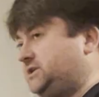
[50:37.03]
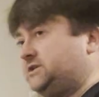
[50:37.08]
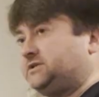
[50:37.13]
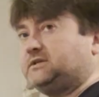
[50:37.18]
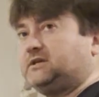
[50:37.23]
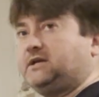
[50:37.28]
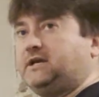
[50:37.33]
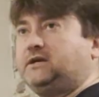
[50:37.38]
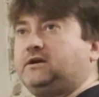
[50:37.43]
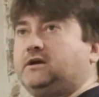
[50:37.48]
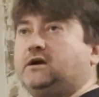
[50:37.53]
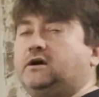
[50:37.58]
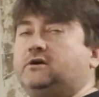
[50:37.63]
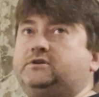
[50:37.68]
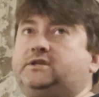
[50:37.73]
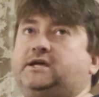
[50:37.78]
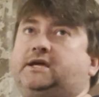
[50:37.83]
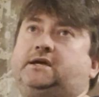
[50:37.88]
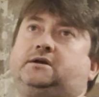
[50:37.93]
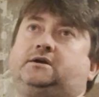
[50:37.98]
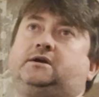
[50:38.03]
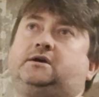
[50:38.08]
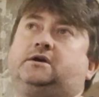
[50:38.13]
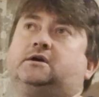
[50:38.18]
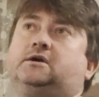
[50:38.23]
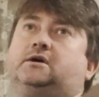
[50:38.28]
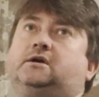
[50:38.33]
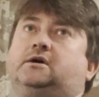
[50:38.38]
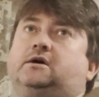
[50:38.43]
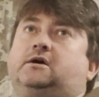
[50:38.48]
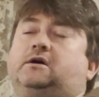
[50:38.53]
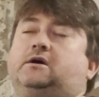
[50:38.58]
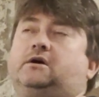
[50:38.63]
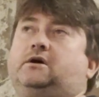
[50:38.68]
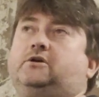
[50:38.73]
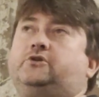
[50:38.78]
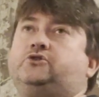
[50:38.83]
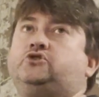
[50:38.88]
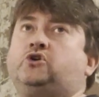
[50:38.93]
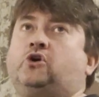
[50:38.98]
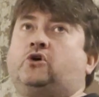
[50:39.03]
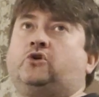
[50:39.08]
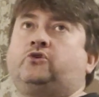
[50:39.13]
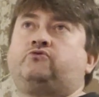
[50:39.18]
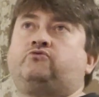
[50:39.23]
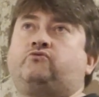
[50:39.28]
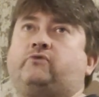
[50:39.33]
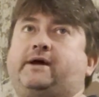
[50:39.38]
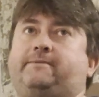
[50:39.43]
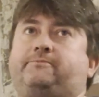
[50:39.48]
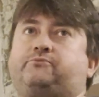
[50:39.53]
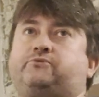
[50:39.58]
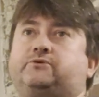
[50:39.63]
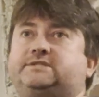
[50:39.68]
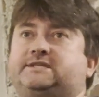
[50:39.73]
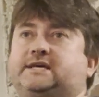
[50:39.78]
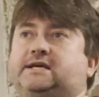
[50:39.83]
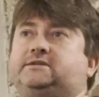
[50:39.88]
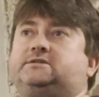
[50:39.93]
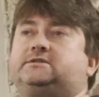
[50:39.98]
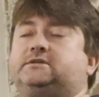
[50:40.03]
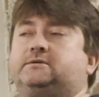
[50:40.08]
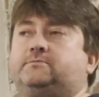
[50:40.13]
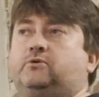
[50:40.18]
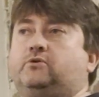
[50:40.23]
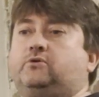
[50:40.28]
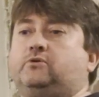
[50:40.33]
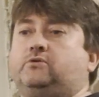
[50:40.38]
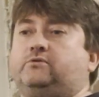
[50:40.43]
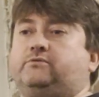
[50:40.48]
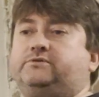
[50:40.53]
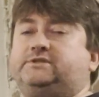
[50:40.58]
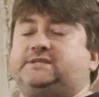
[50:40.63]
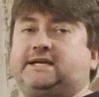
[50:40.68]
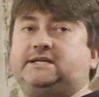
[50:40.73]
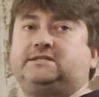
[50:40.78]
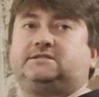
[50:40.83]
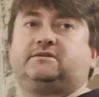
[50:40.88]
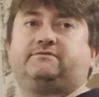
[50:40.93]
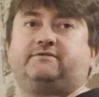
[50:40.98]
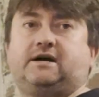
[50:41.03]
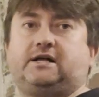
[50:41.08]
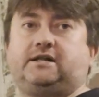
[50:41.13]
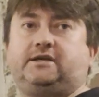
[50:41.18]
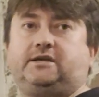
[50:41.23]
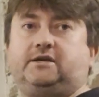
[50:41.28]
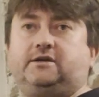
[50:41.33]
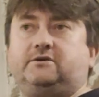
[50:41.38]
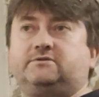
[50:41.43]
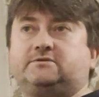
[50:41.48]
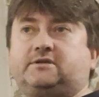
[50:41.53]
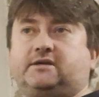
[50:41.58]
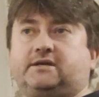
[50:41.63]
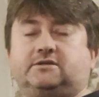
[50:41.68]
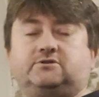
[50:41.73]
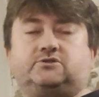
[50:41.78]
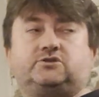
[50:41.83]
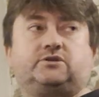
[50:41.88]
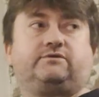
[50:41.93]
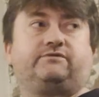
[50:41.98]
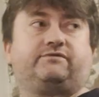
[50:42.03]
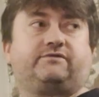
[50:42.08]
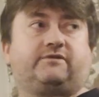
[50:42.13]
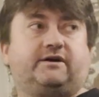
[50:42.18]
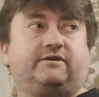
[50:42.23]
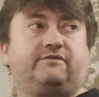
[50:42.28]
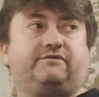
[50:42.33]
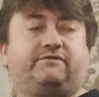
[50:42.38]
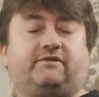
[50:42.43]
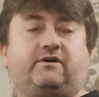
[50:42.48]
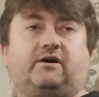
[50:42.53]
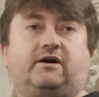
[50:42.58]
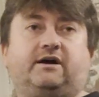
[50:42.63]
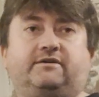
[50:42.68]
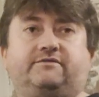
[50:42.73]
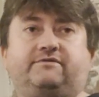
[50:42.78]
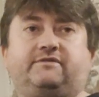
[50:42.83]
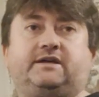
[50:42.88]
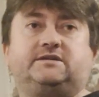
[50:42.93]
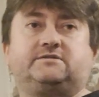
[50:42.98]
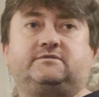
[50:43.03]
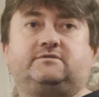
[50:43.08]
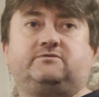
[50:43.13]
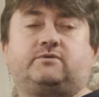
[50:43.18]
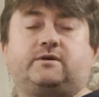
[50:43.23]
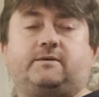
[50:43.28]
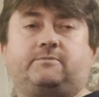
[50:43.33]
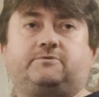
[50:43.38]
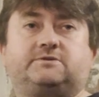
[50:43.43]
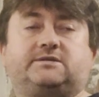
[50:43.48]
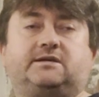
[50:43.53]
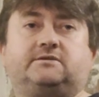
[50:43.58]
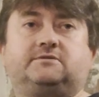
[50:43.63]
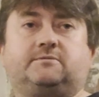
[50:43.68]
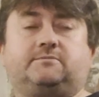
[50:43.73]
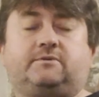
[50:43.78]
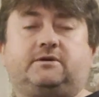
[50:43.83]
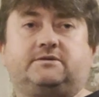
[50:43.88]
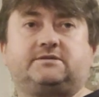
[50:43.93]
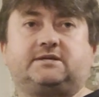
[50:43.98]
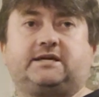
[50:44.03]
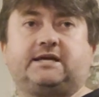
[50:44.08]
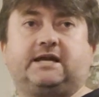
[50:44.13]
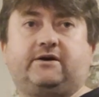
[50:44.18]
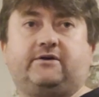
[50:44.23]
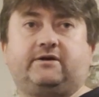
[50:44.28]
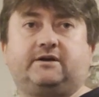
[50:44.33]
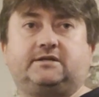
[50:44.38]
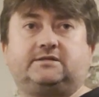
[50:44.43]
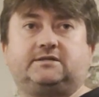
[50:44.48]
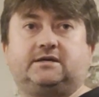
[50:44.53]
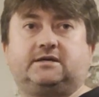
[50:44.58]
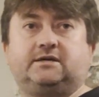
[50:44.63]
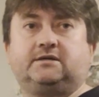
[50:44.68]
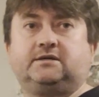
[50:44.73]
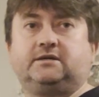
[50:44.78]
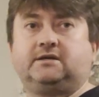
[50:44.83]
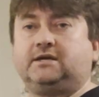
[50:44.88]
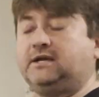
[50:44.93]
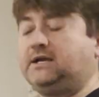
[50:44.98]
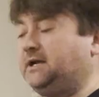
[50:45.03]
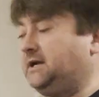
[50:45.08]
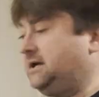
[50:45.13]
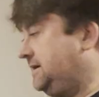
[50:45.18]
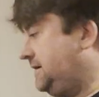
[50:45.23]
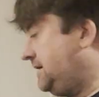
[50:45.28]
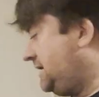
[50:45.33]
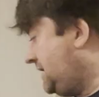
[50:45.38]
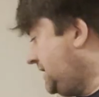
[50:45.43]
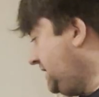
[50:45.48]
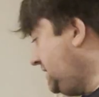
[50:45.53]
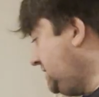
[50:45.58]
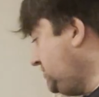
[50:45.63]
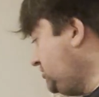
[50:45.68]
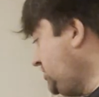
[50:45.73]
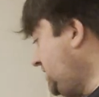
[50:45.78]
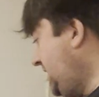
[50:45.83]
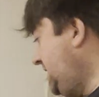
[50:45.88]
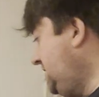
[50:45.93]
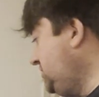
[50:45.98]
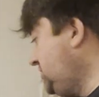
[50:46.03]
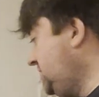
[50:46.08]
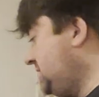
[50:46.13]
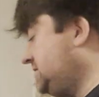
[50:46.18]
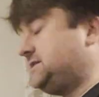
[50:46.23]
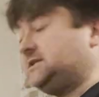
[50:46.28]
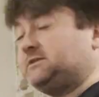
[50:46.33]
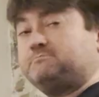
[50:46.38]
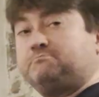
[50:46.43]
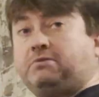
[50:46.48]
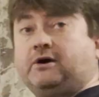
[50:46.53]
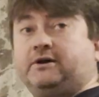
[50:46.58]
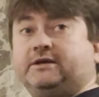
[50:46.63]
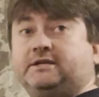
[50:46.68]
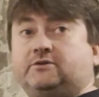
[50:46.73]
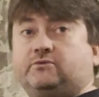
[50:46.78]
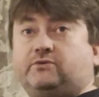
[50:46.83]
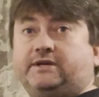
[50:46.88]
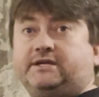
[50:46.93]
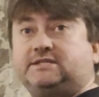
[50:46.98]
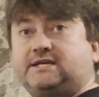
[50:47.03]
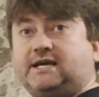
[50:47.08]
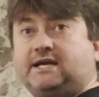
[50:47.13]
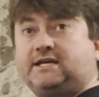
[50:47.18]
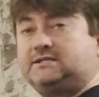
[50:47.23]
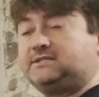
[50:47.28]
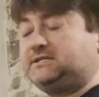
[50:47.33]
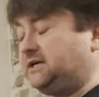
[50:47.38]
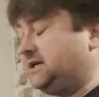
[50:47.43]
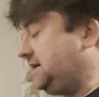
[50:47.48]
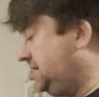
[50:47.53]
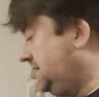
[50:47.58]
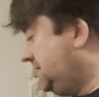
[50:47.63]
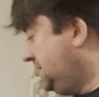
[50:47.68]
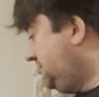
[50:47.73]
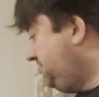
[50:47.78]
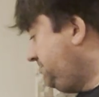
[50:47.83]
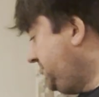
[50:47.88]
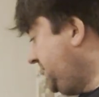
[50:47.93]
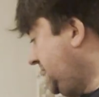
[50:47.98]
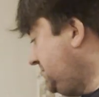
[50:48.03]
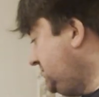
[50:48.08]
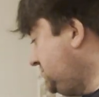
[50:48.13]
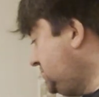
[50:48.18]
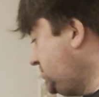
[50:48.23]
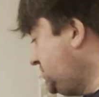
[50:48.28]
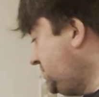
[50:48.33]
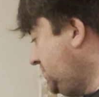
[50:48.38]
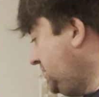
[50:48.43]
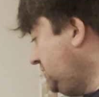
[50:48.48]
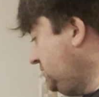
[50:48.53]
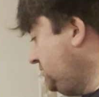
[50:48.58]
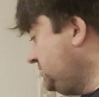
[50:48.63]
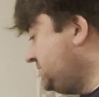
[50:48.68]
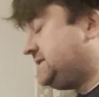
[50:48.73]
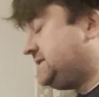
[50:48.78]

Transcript: is encoding non-representable data values, like a 255 isn't representable as a character, and it changes this binary data into